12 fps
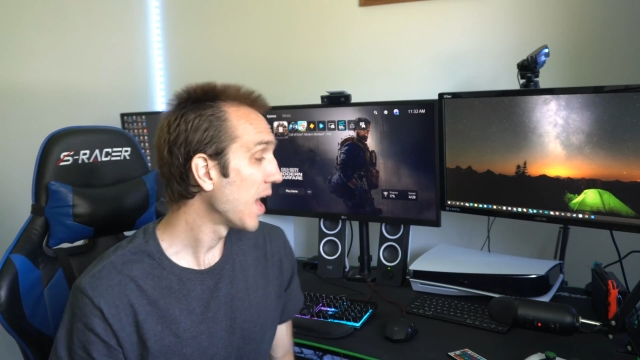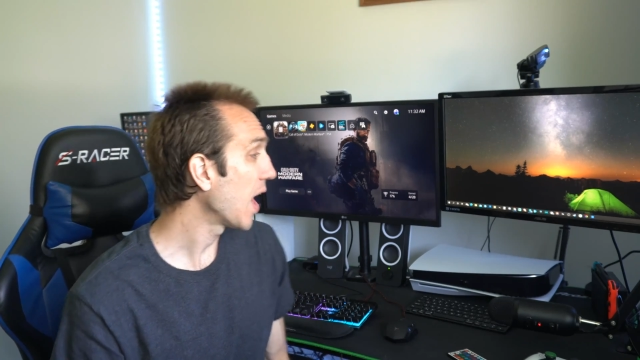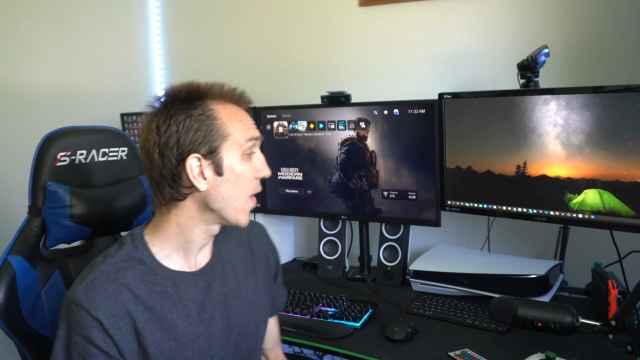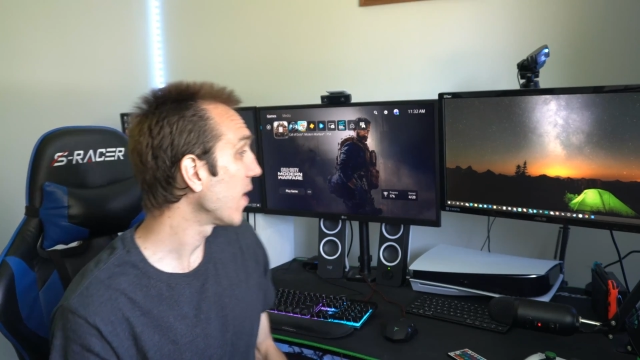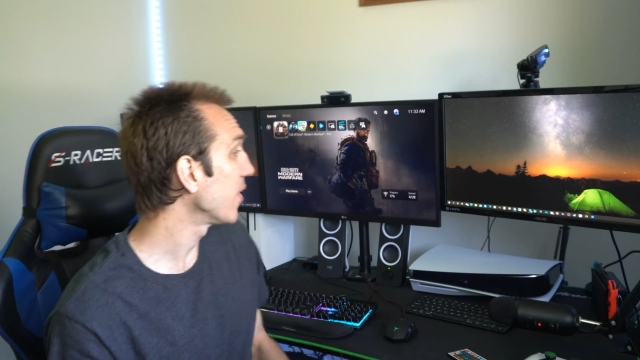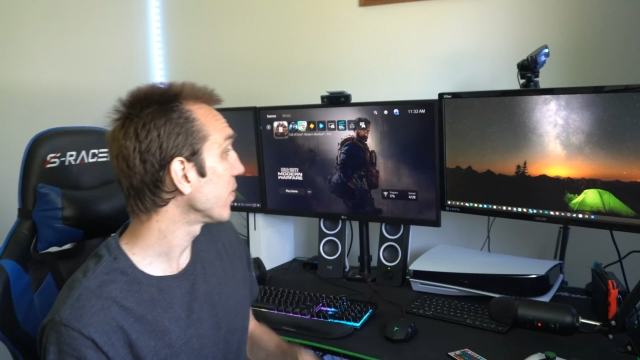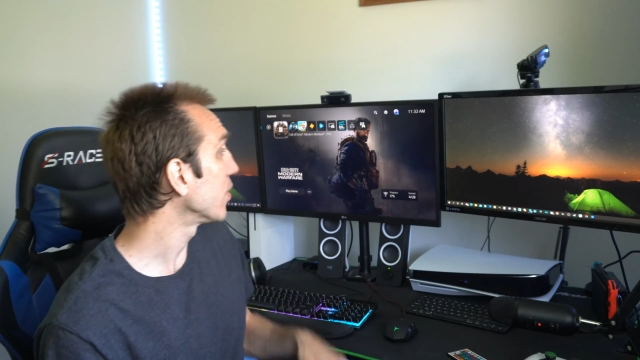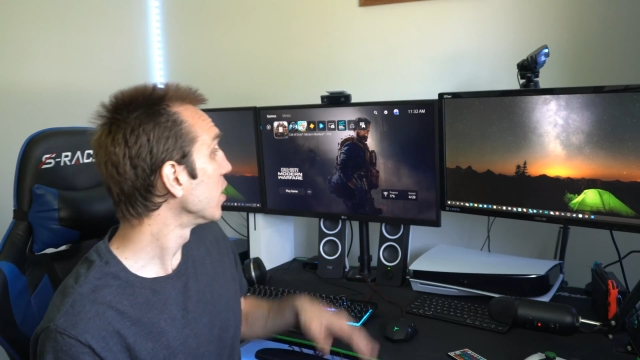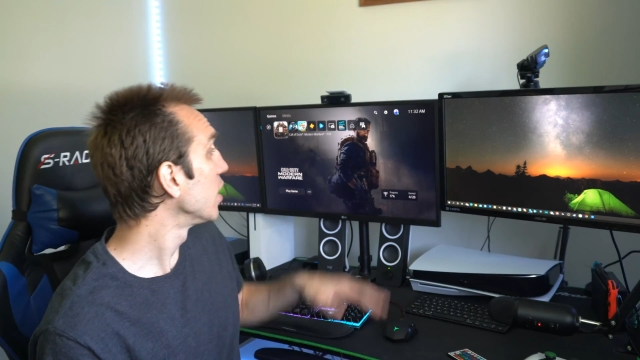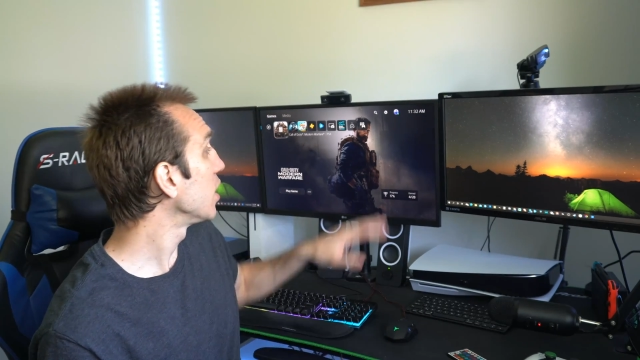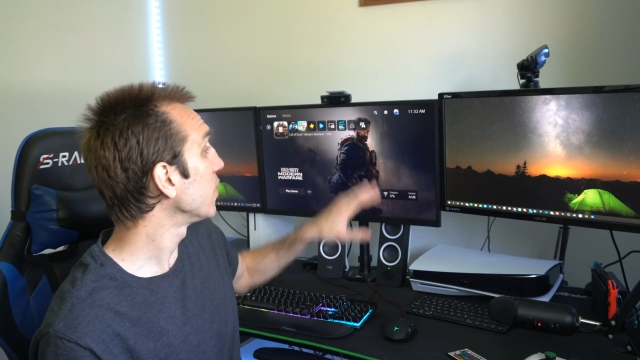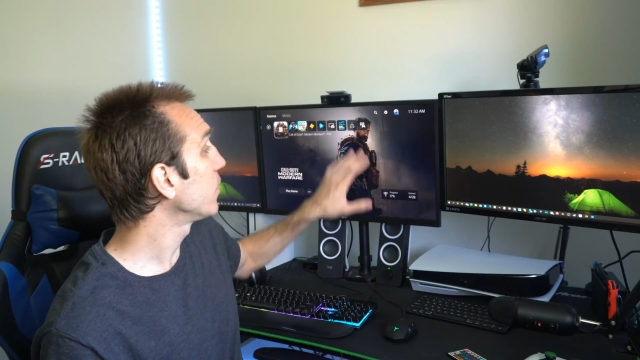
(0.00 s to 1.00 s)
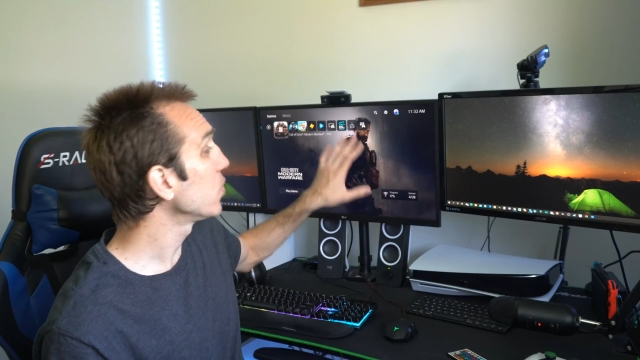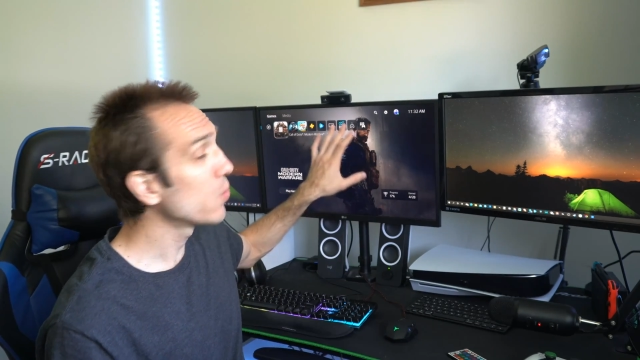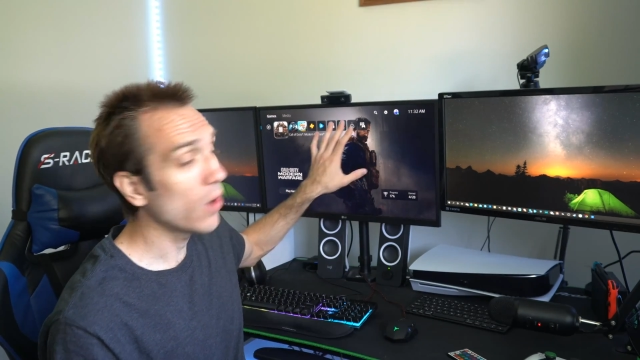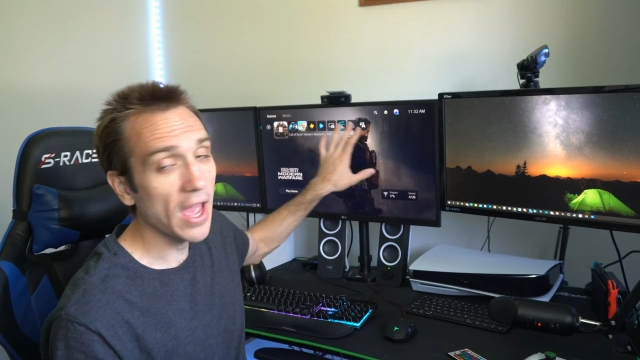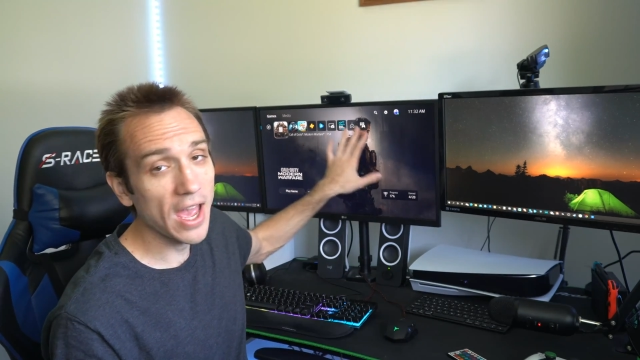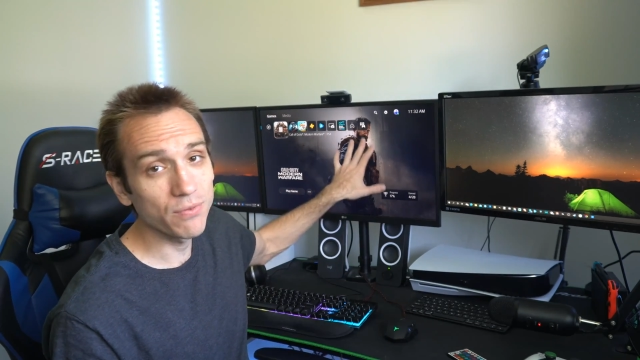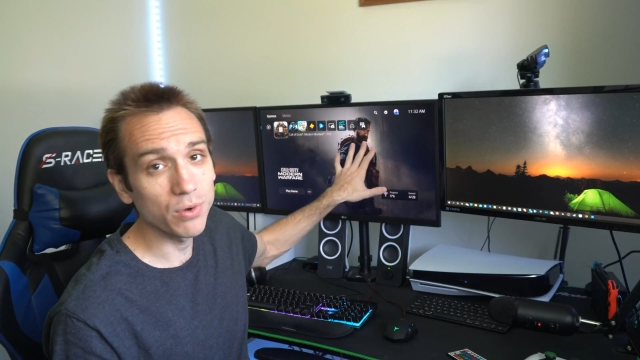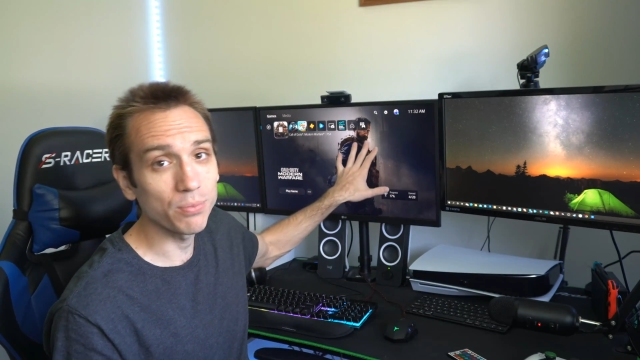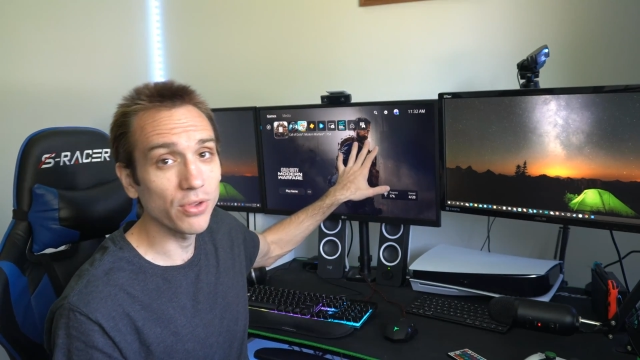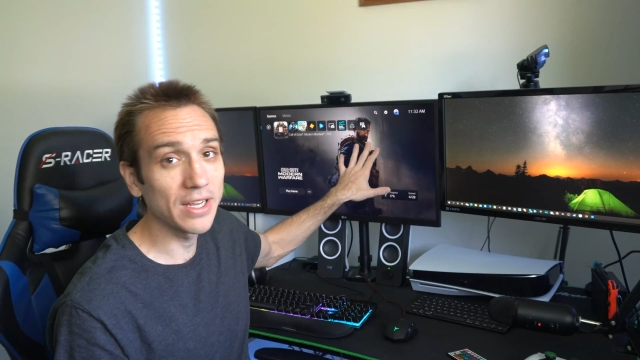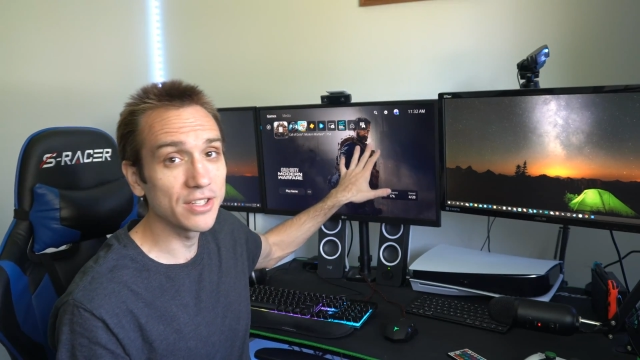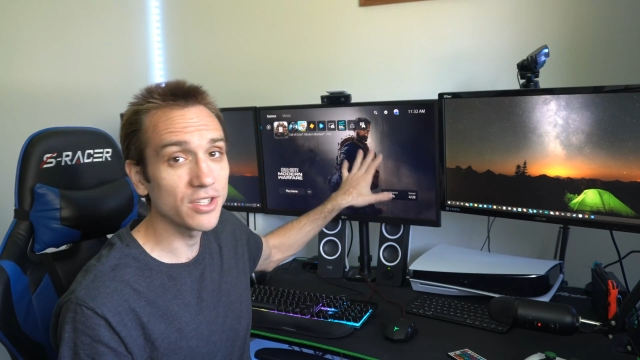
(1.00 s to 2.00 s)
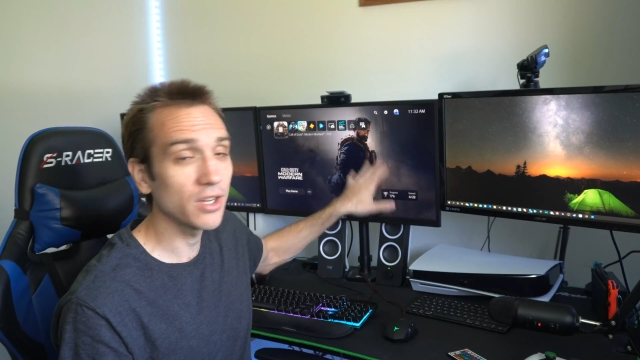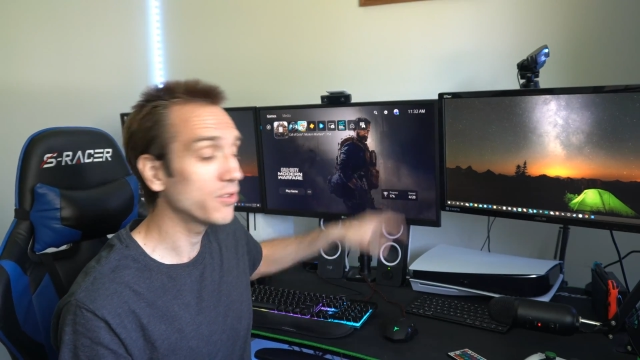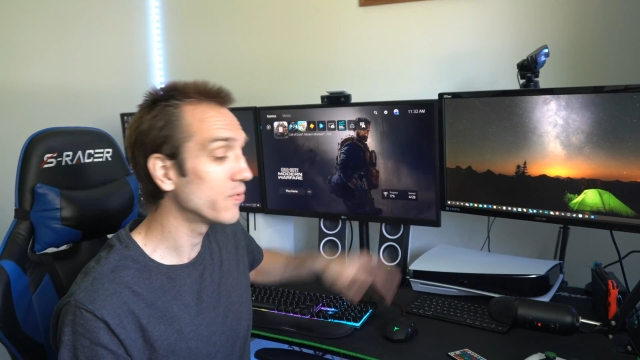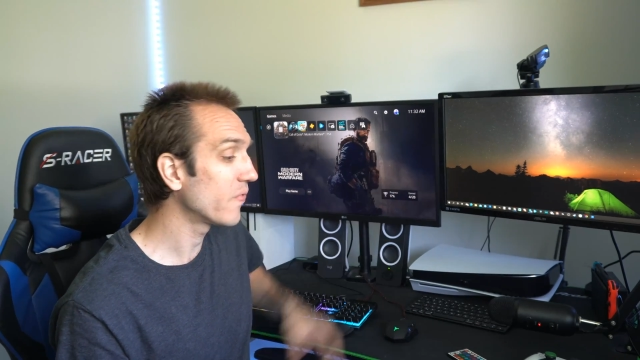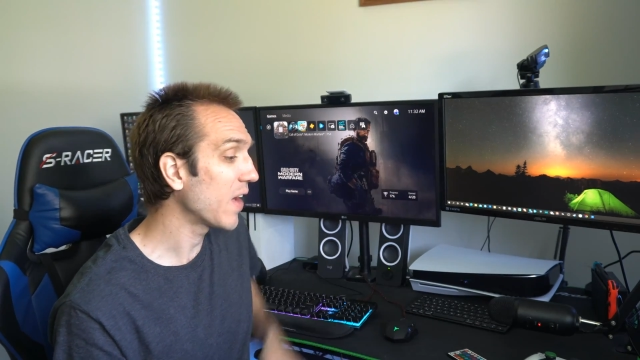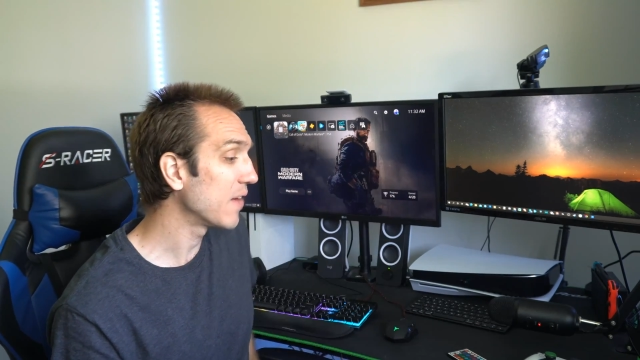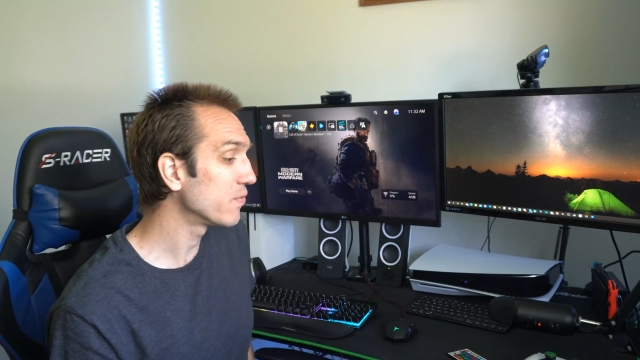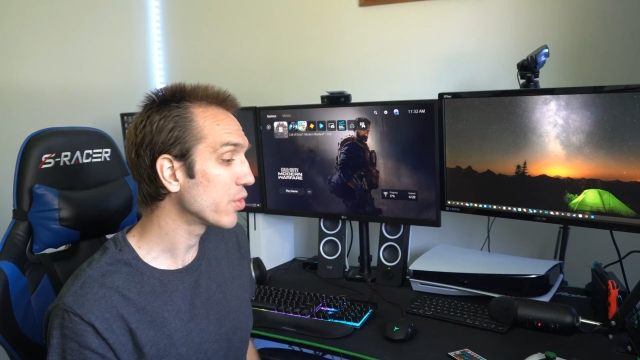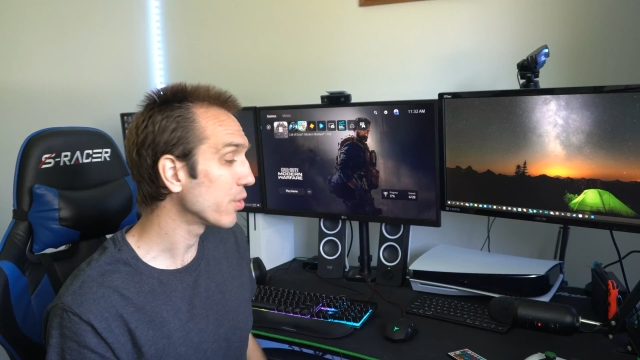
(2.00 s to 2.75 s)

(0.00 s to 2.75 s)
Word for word: However, if you have your PlayStation 5